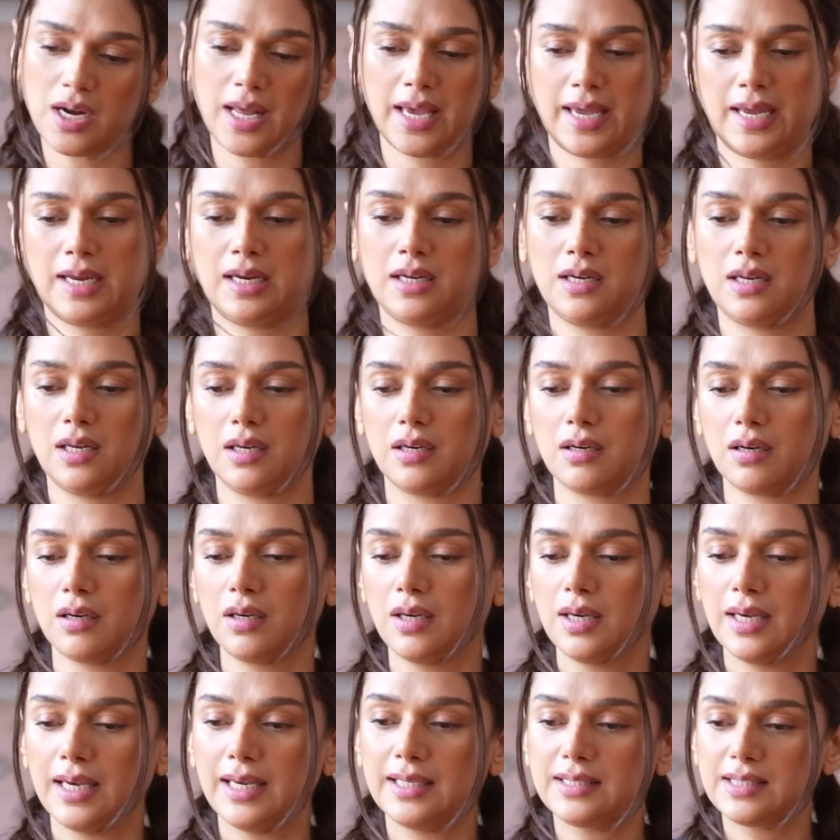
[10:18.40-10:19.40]
not hectic.
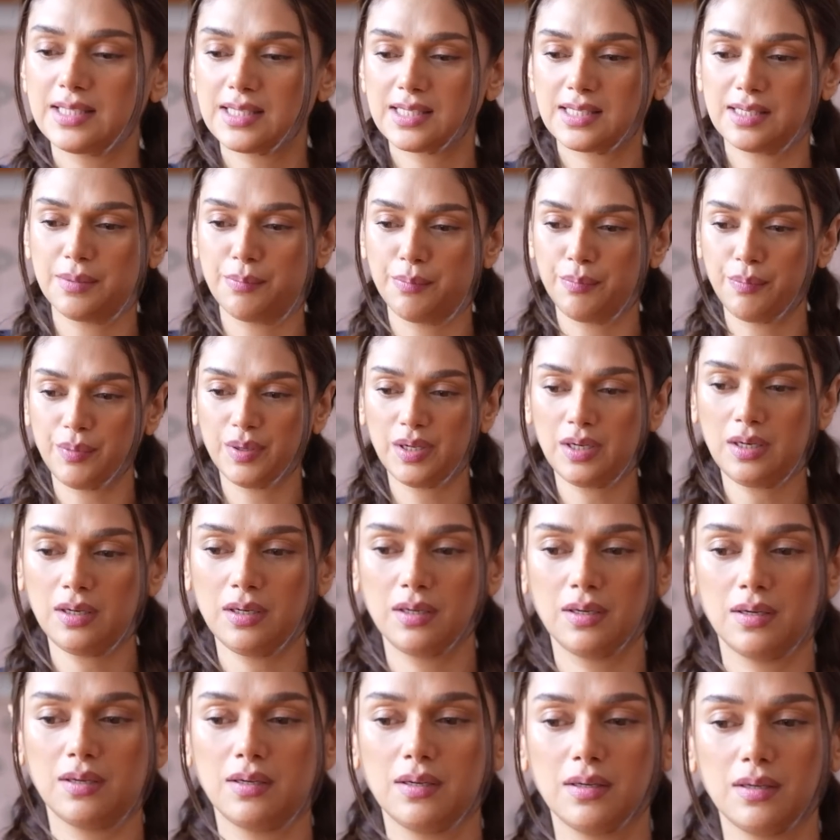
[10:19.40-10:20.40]
It's simple.
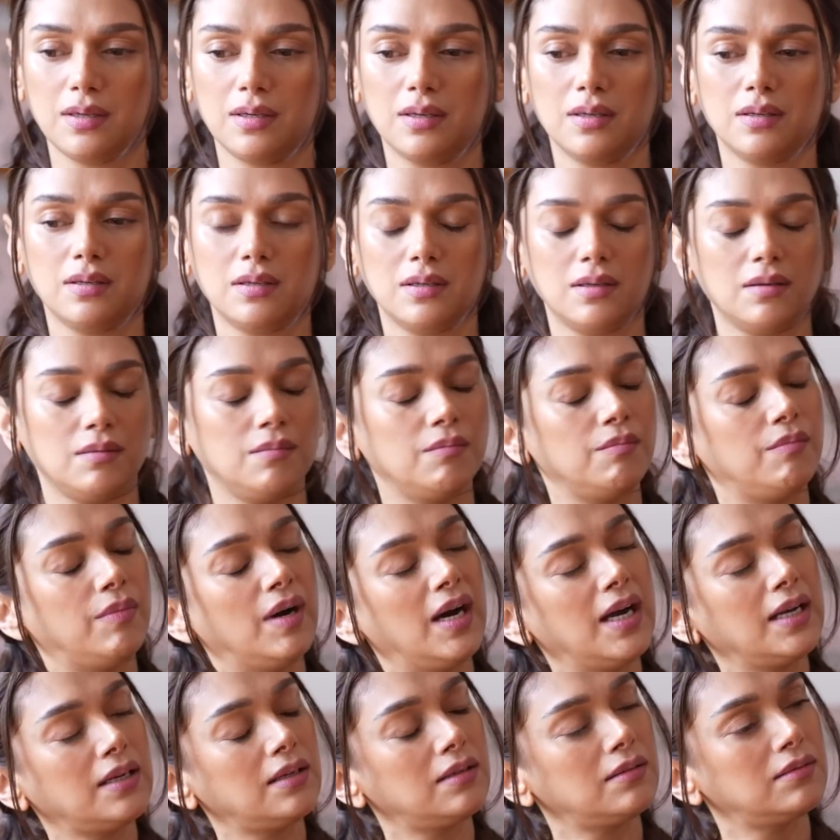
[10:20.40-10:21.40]

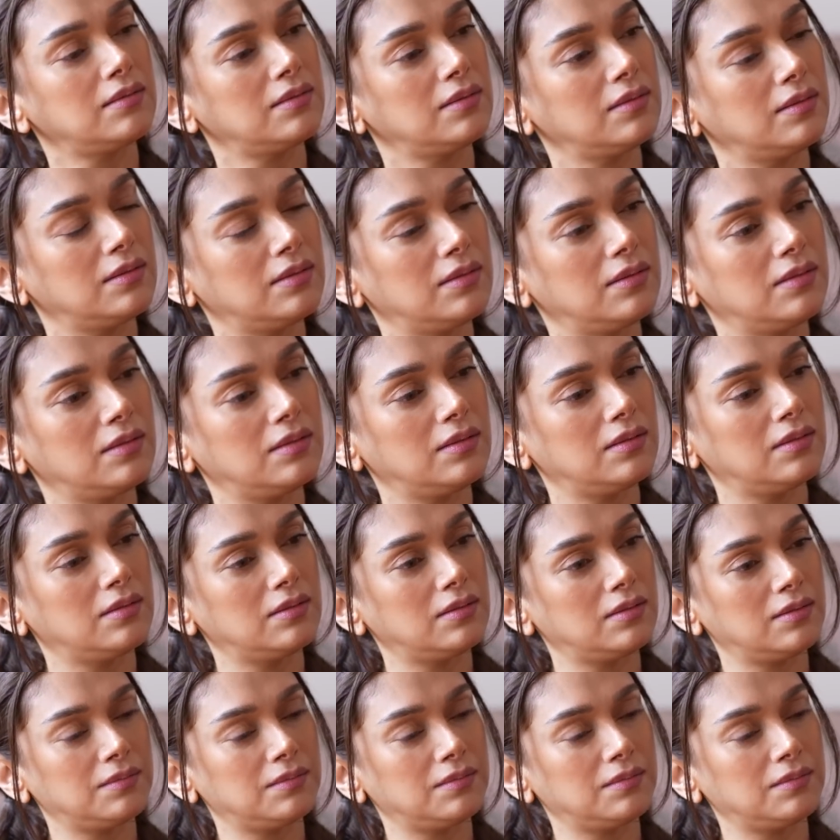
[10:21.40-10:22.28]
But one, one would really